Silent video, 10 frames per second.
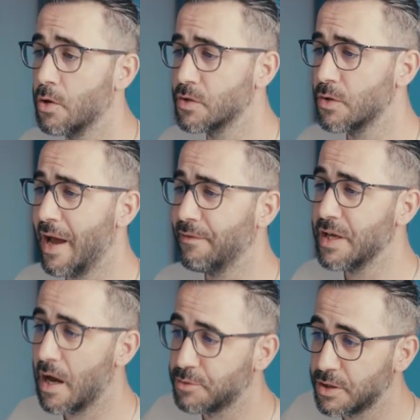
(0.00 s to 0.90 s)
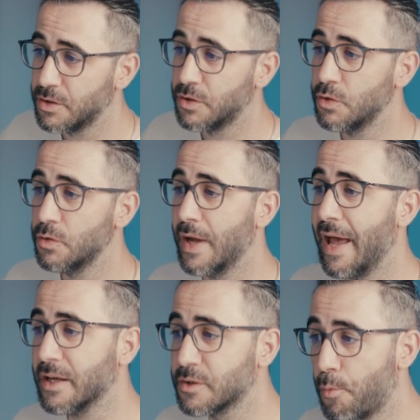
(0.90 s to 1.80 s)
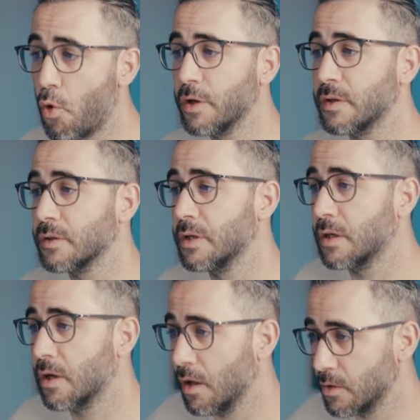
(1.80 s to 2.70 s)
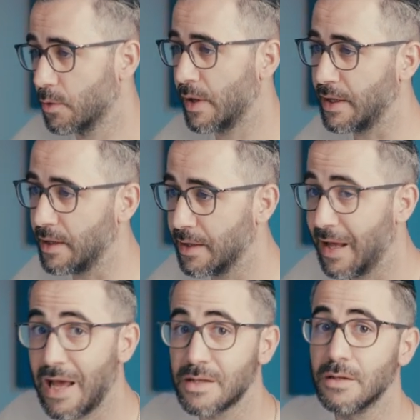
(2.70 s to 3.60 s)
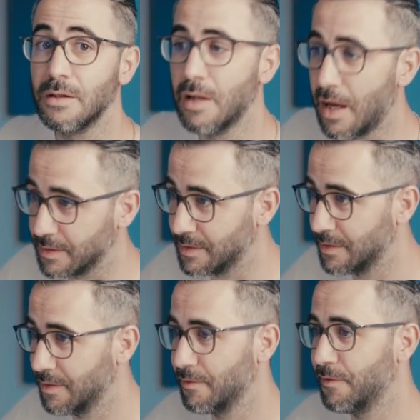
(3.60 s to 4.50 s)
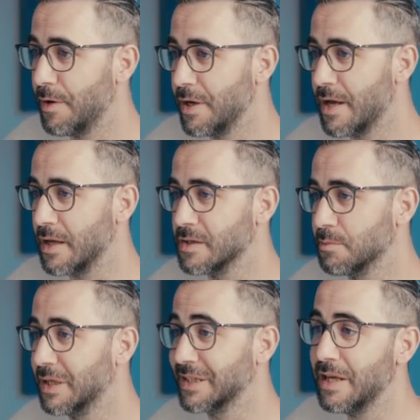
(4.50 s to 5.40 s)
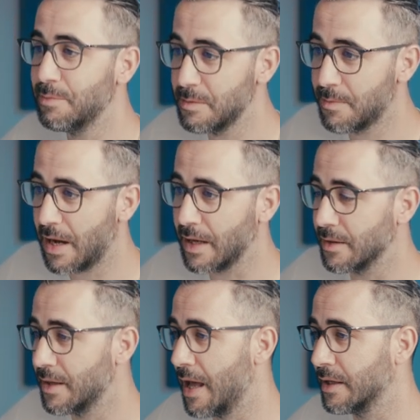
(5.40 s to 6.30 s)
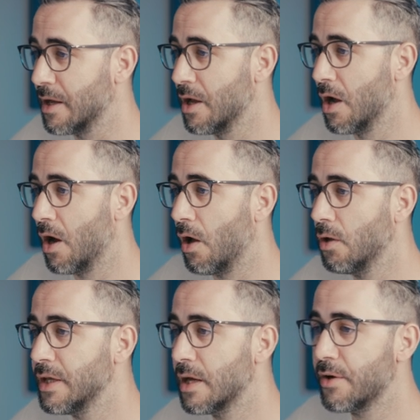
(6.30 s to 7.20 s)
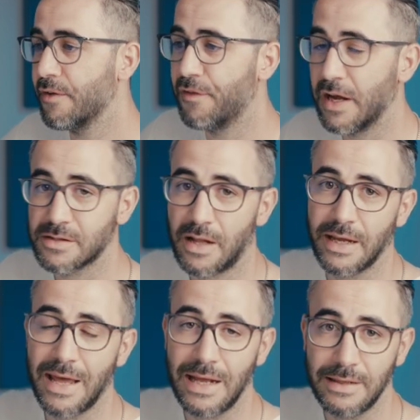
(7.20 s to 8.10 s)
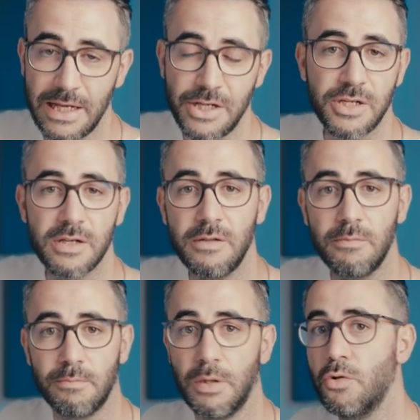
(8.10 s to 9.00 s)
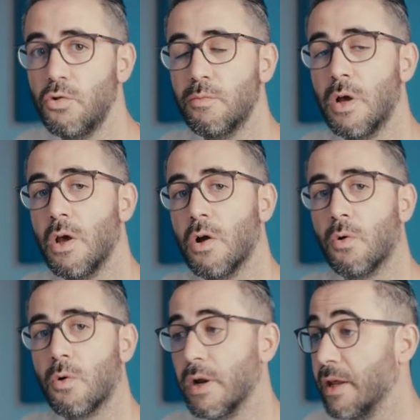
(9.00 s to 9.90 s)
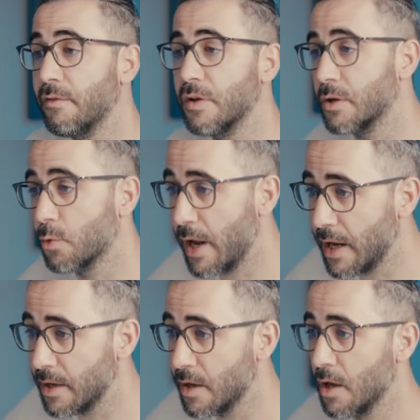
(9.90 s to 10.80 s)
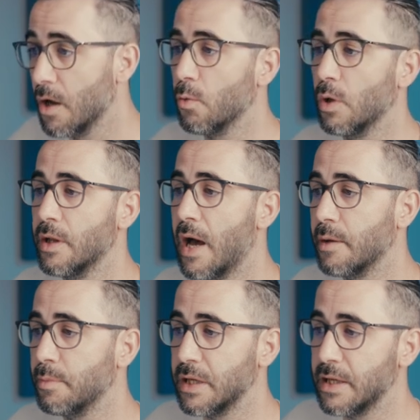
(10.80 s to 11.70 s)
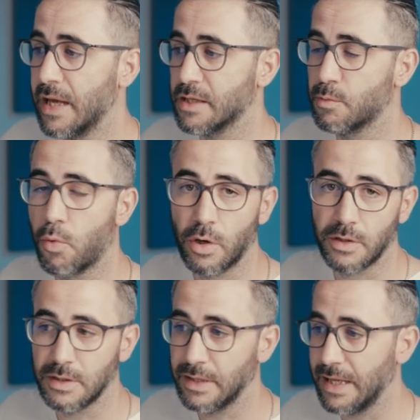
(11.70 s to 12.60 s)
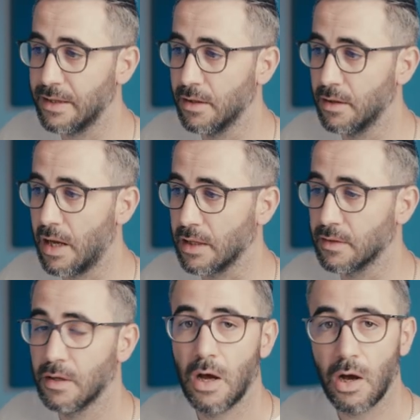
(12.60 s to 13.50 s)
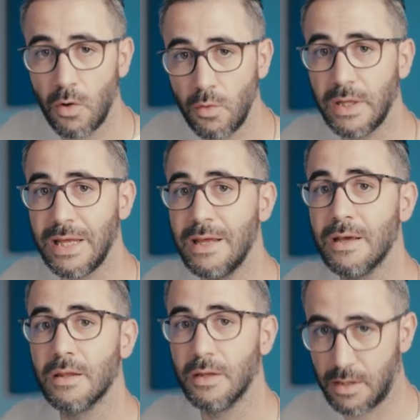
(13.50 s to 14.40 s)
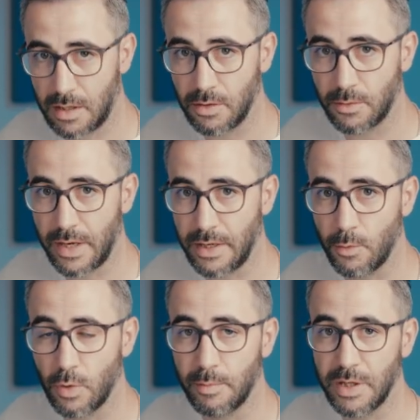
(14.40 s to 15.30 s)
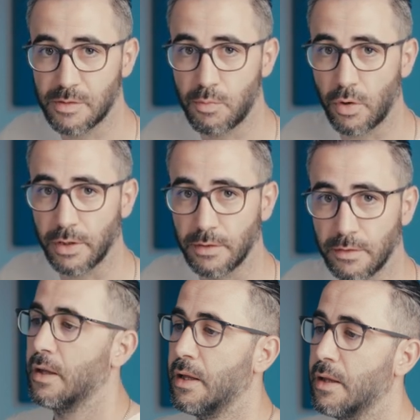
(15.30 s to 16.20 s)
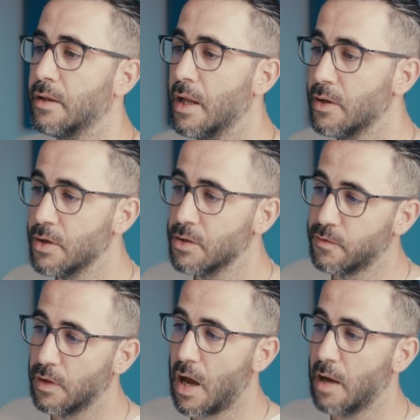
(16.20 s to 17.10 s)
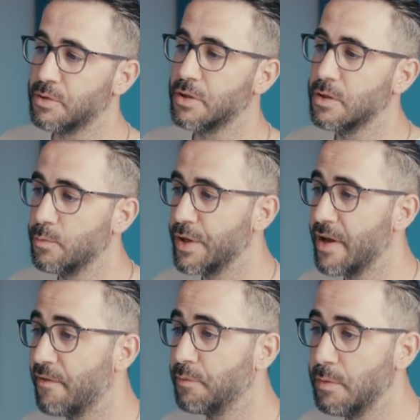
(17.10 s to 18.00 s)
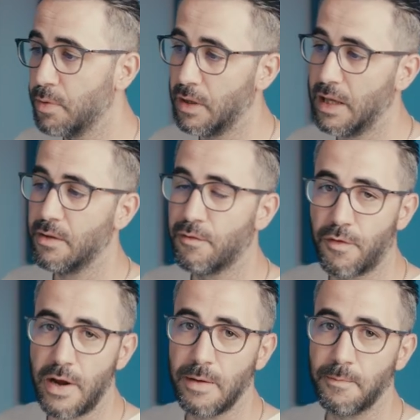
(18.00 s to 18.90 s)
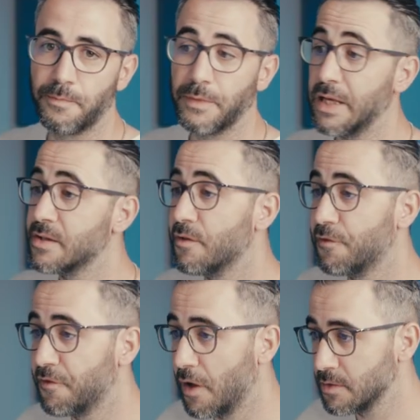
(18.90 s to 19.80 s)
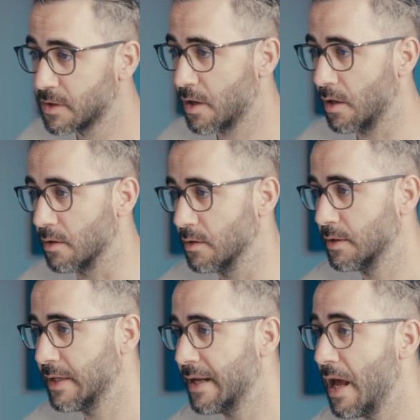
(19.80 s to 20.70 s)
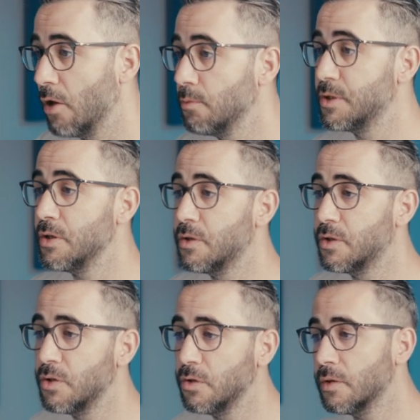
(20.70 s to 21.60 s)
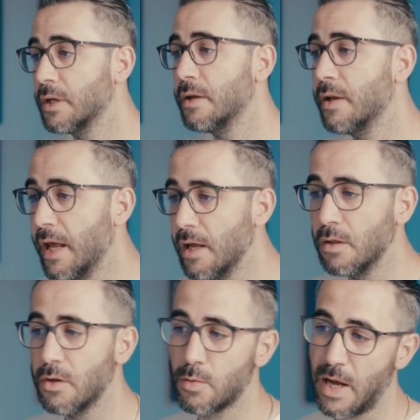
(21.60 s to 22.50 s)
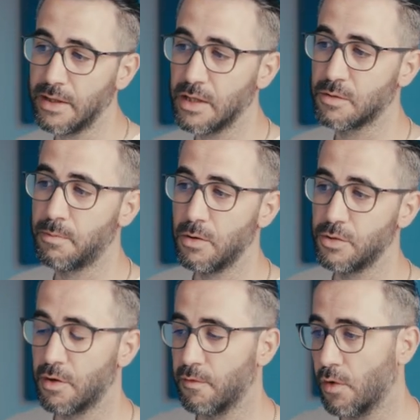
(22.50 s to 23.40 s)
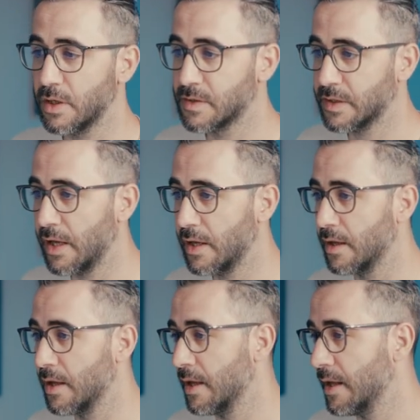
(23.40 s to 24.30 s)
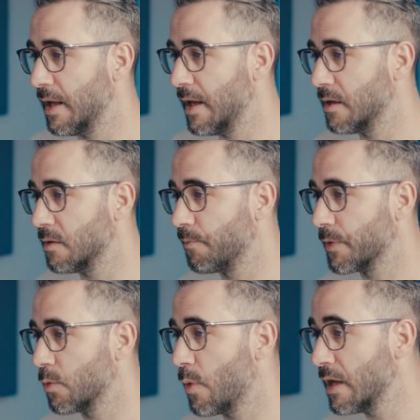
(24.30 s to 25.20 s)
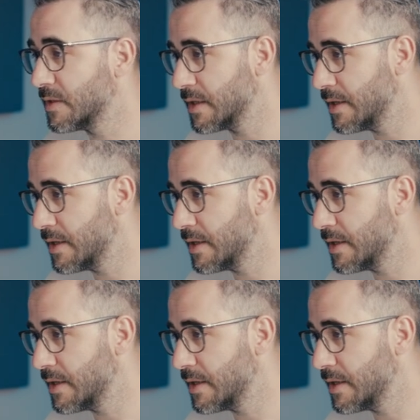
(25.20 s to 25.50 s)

You also have the option to export the color grading as a LUT. Very nice. But keep in mind that all the other effects like halation, bloom, or even grain will not be exported in the LUT. Only the color grading will be exported. And another useful option when you have people in the frame is the false color that helps you to nail the right exposure for the skin and while it's